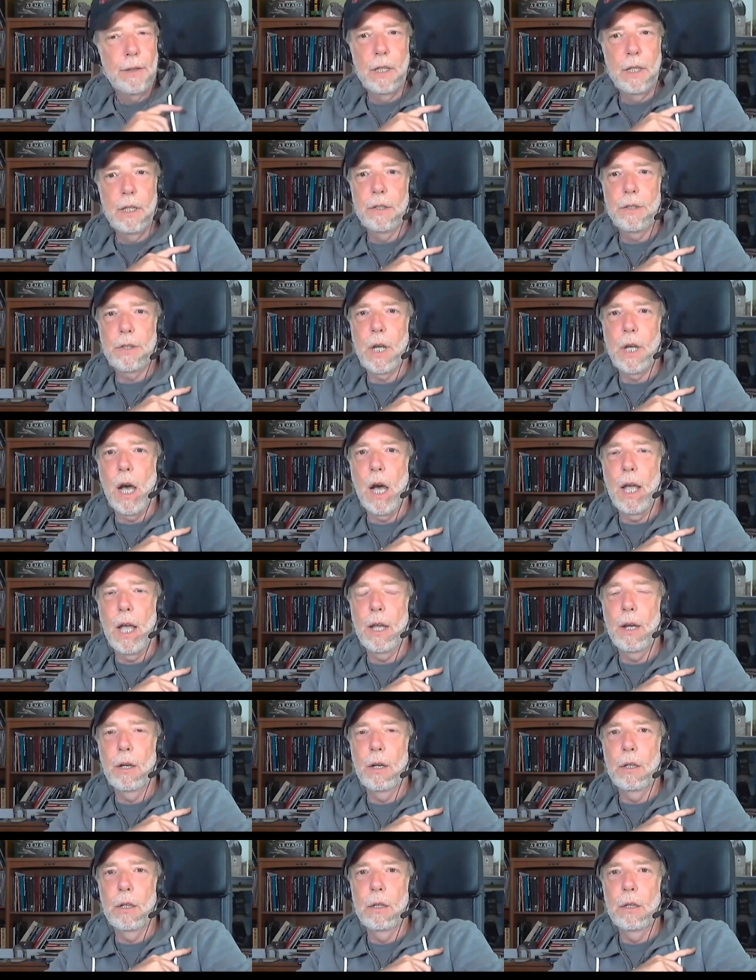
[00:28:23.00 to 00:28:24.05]
the
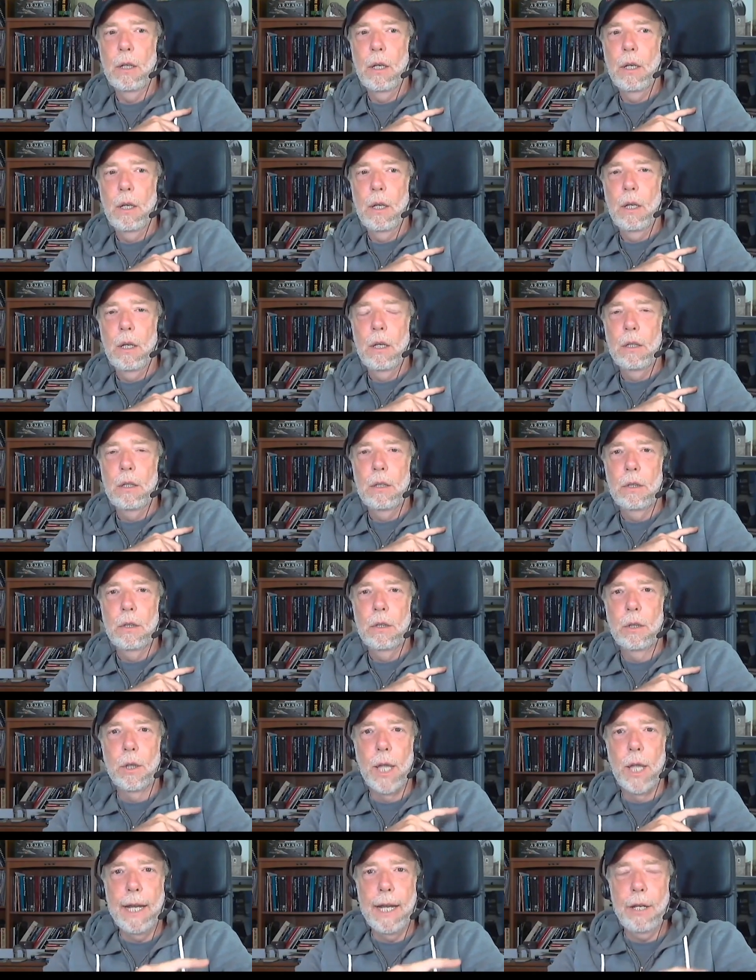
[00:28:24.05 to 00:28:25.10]
entire
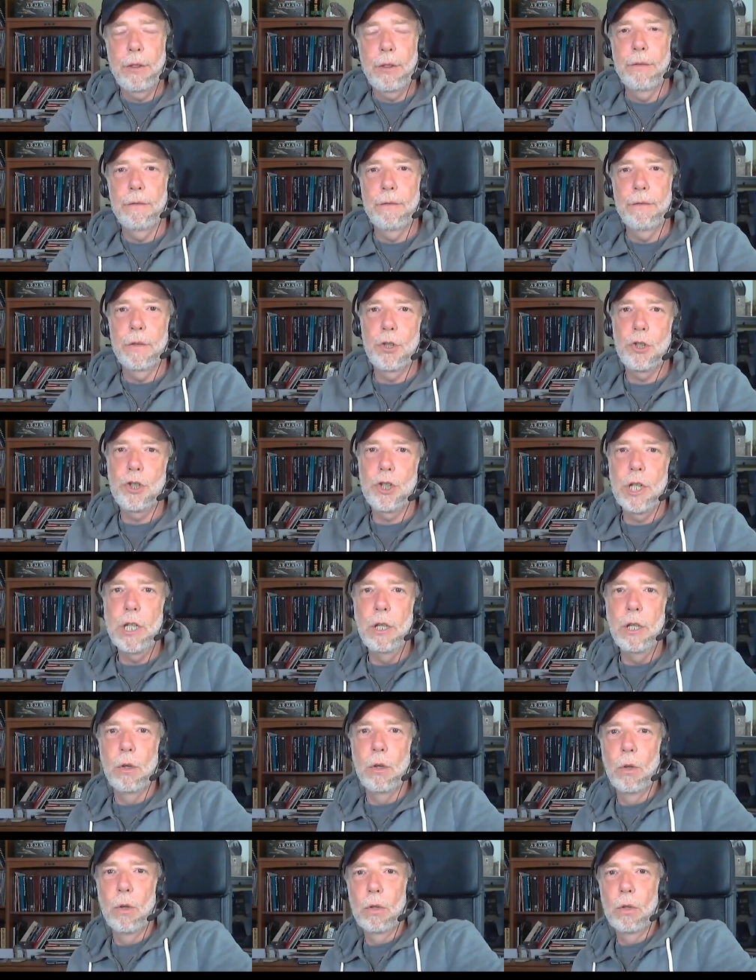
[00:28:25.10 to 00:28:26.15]
length of the
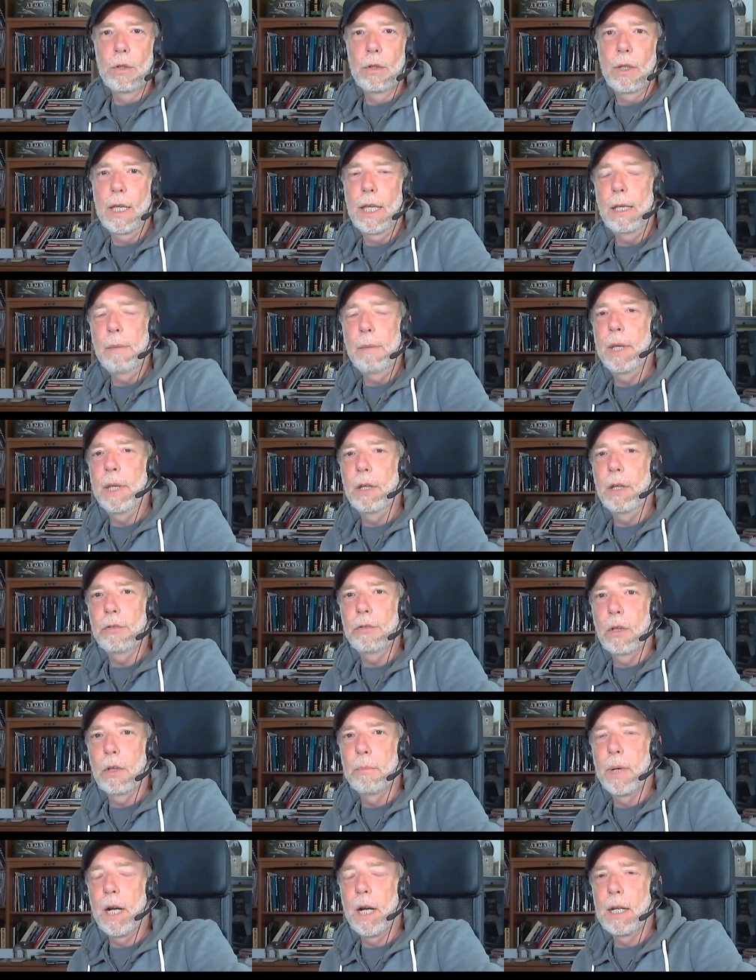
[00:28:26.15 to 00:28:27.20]
shield keeping
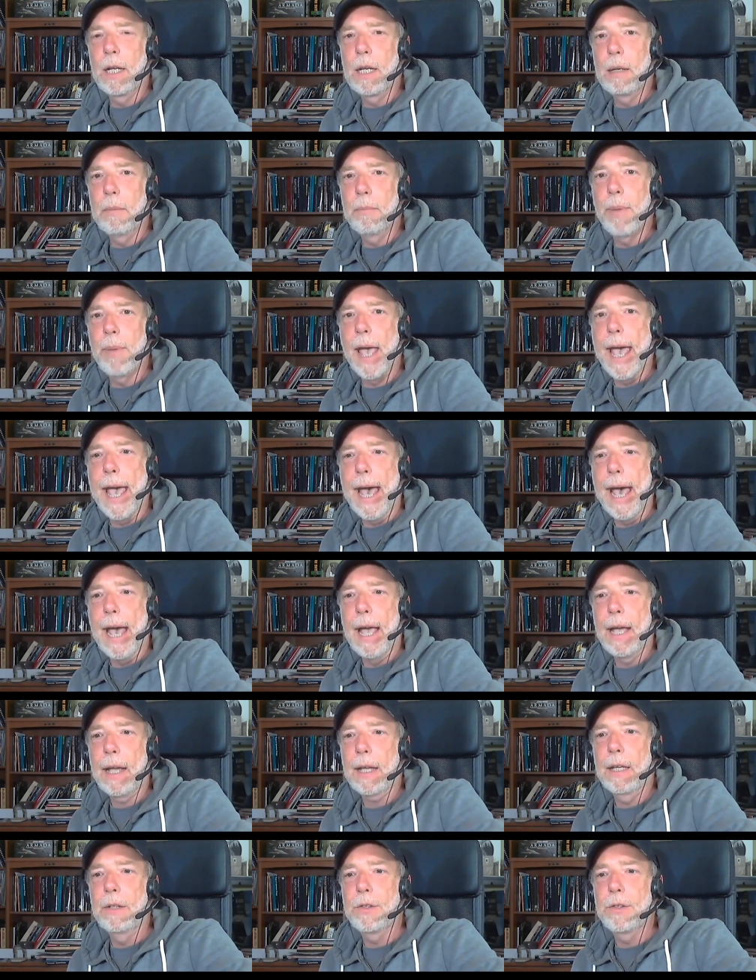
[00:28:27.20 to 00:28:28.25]
somebody
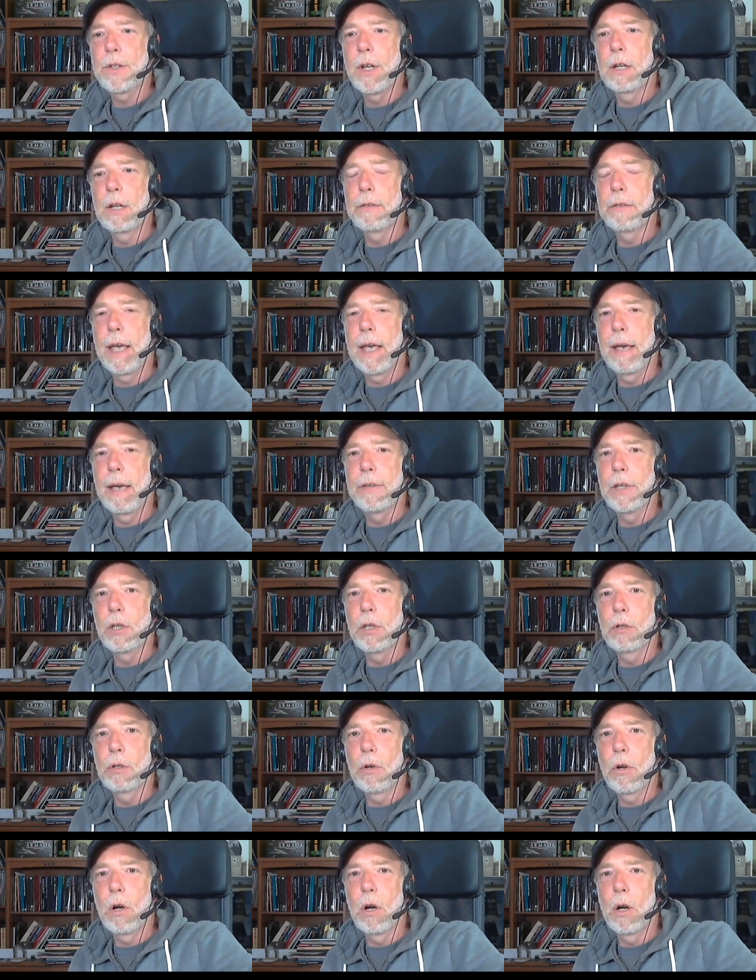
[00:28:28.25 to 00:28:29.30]
back instead of mm-hmm. having
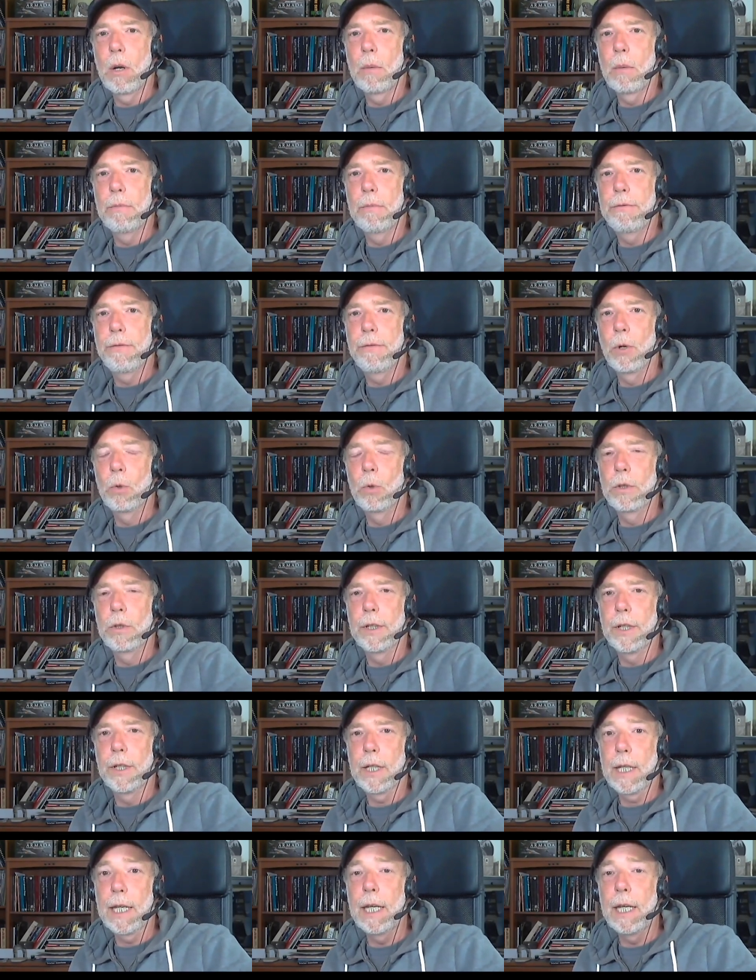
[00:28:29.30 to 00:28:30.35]
your arm
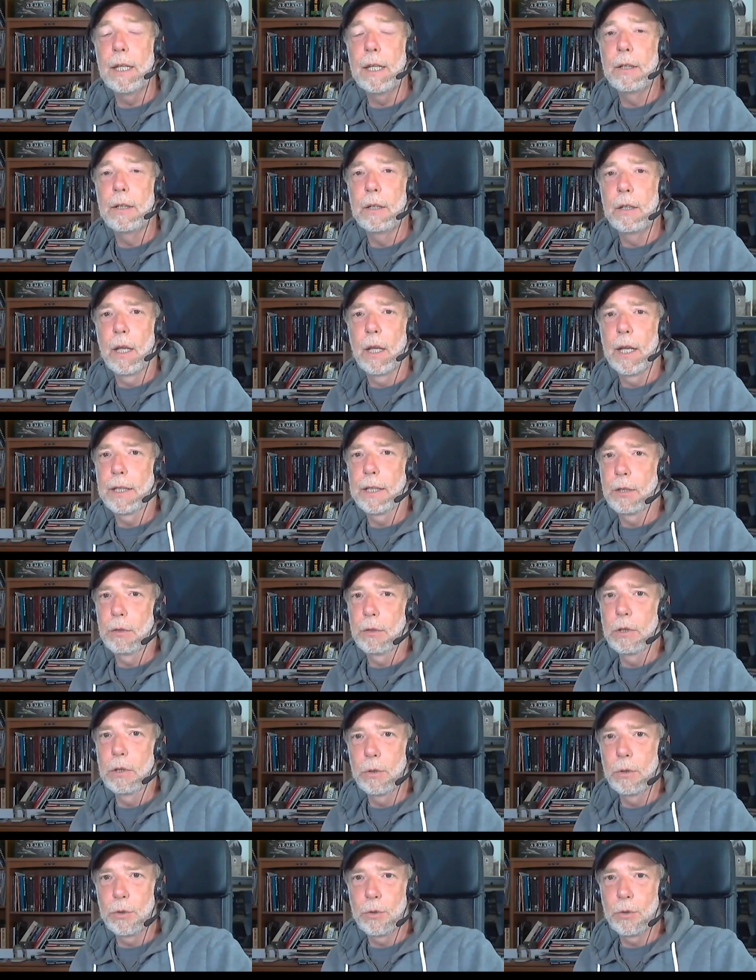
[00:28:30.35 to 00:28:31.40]
folded in like you
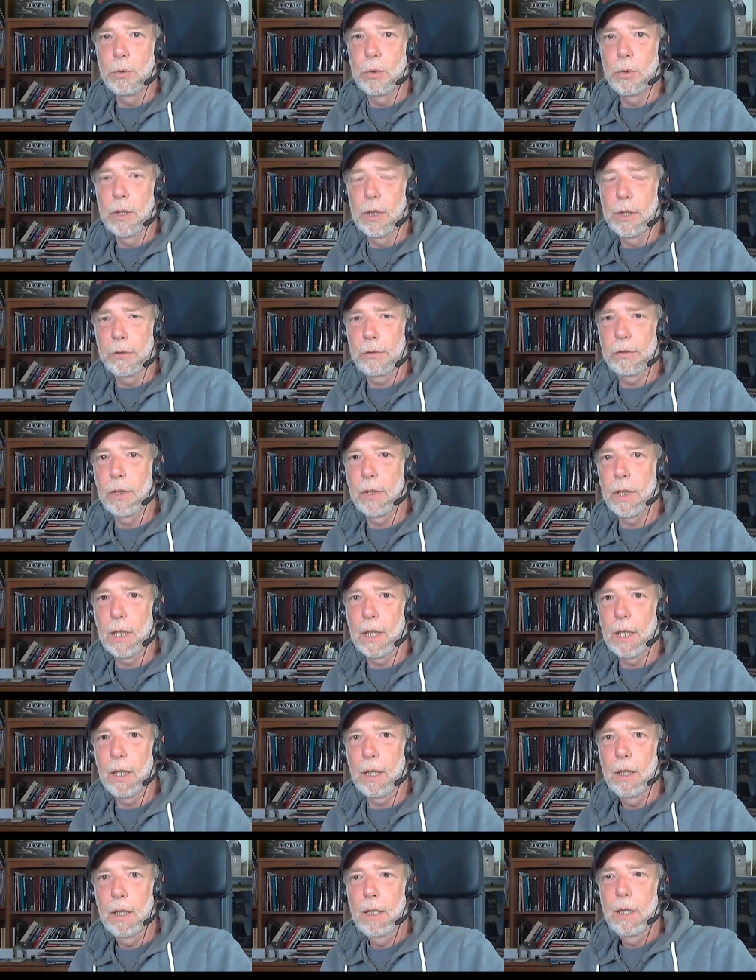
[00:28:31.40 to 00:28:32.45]
usually
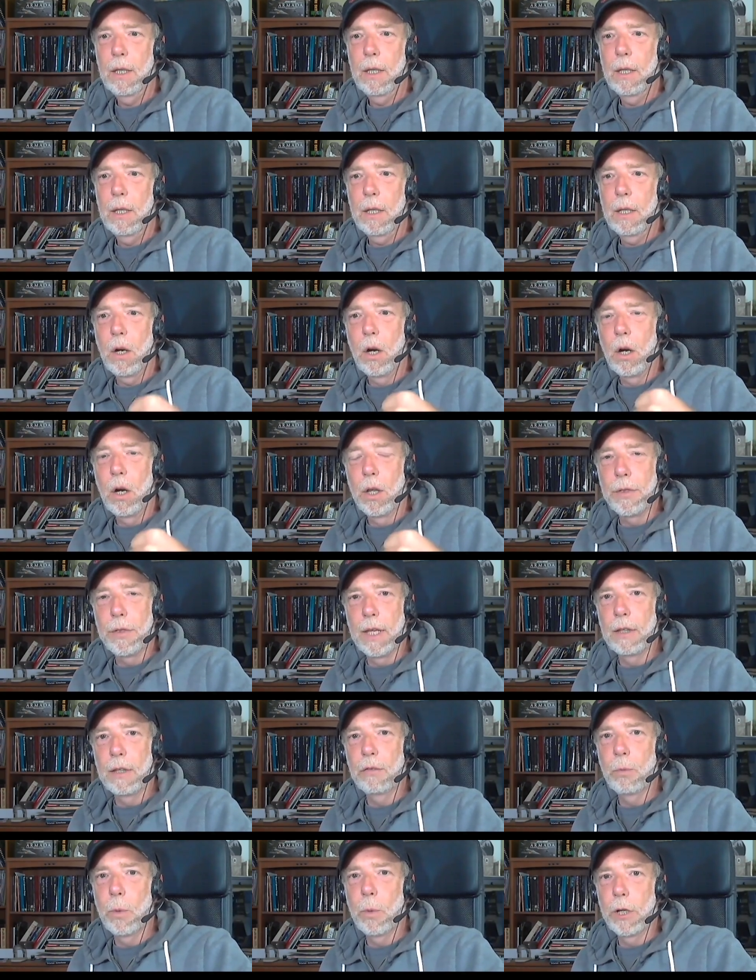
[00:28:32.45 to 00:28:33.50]
see right on
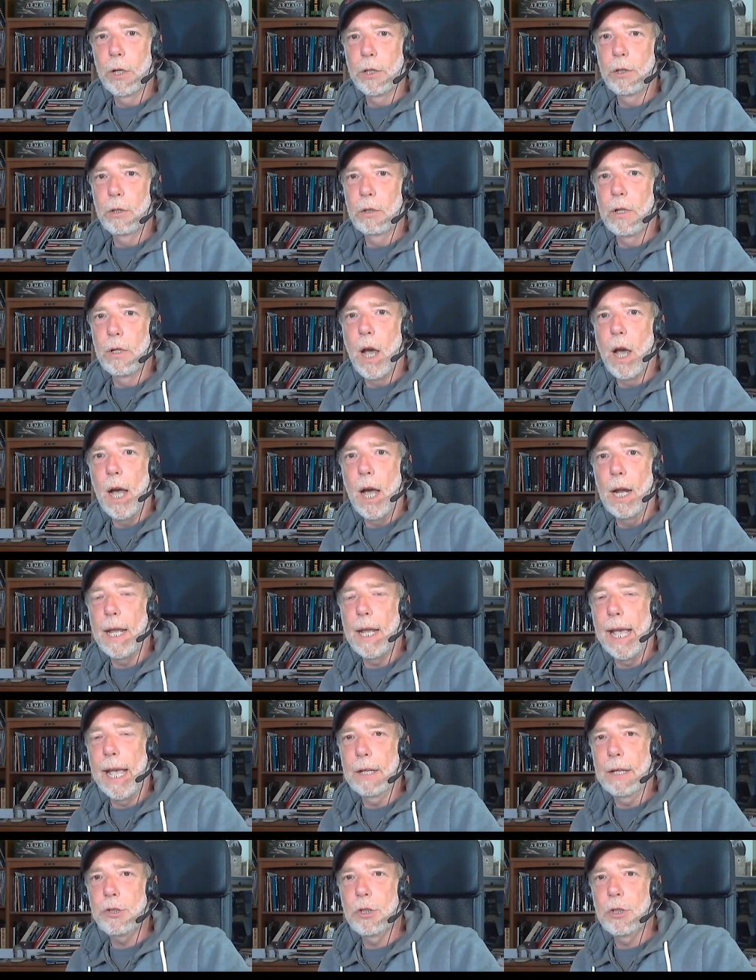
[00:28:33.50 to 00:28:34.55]
things where you're not
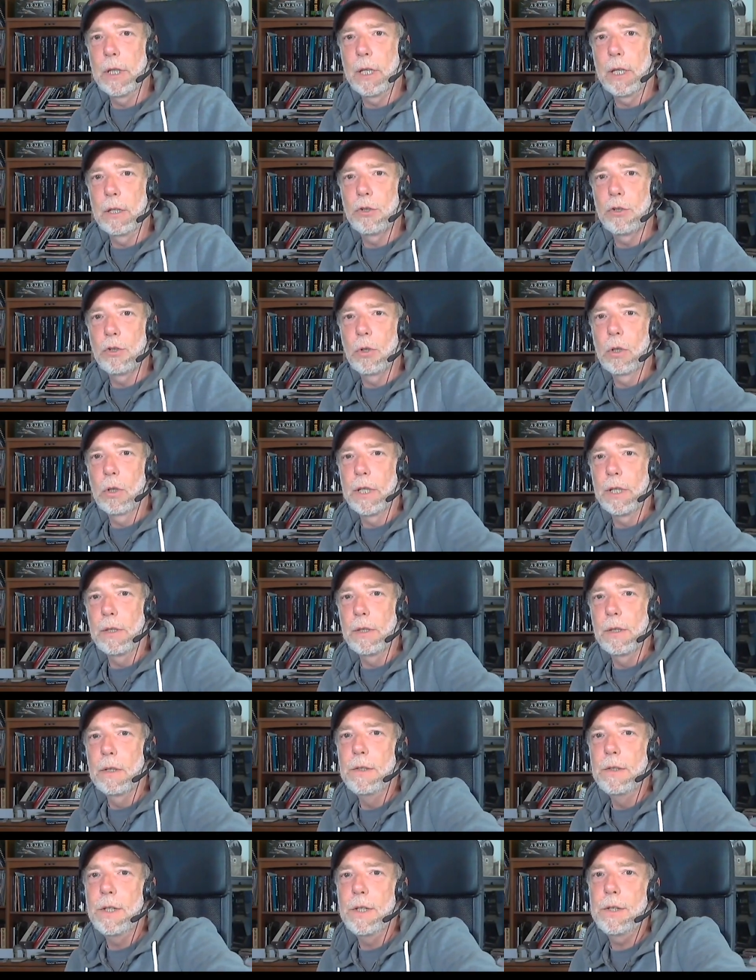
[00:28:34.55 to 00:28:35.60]
actually controlling
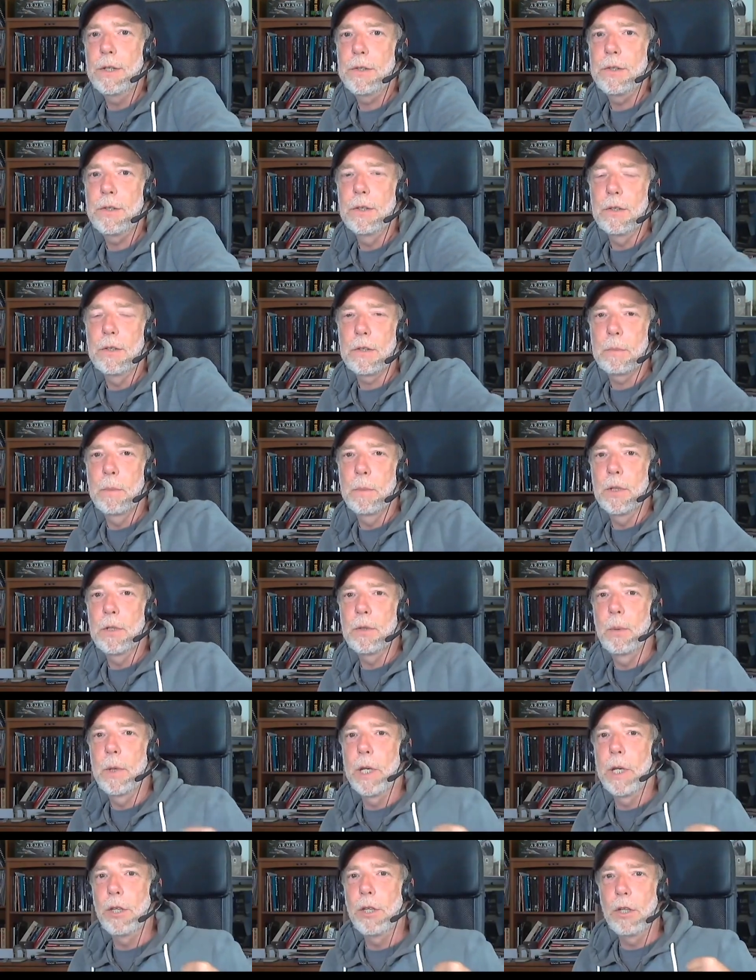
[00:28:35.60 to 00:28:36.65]
the distance
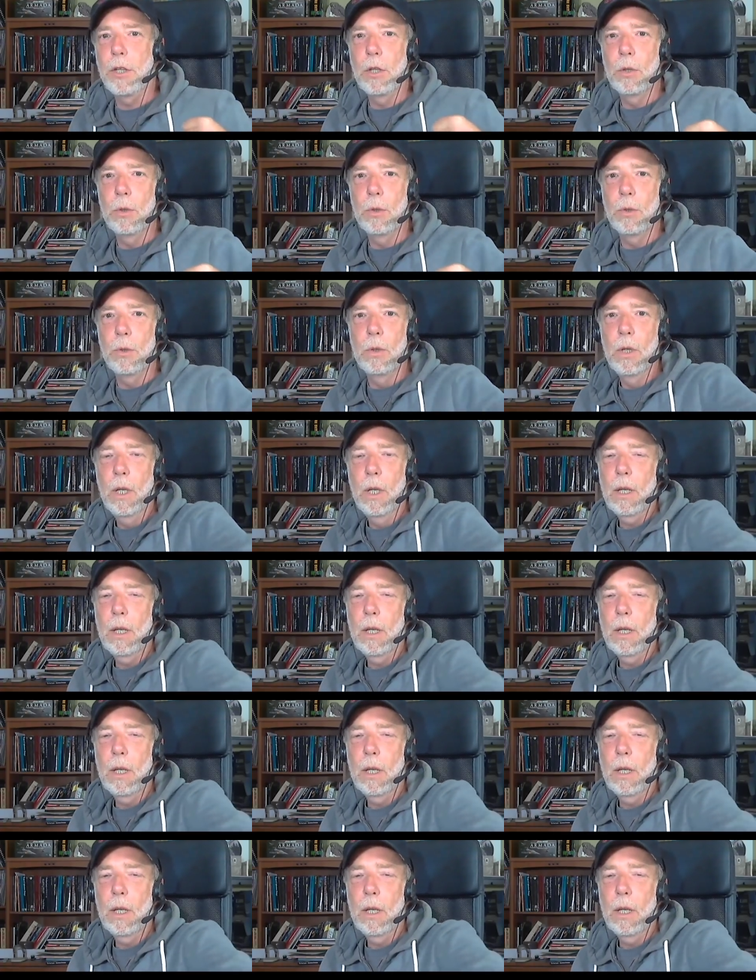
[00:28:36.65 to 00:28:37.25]
between you